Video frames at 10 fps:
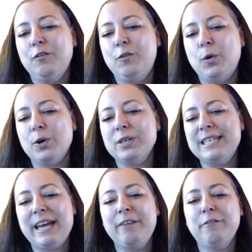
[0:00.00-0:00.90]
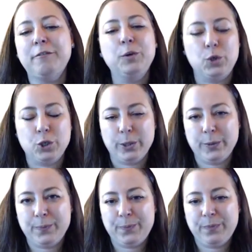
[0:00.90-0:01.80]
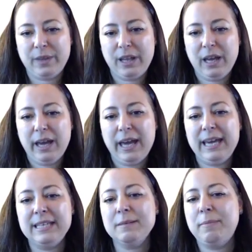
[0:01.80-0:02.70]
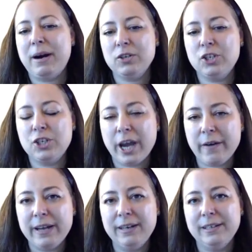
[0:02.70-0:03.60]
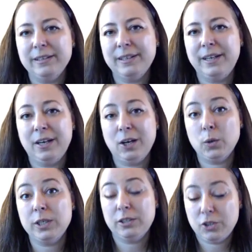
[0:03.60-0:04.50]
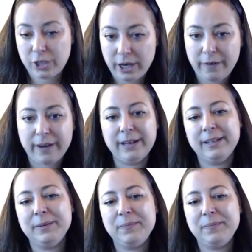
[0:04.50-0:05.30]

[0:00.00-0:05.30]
for a safer future. It's about sharing, keynoted sharing.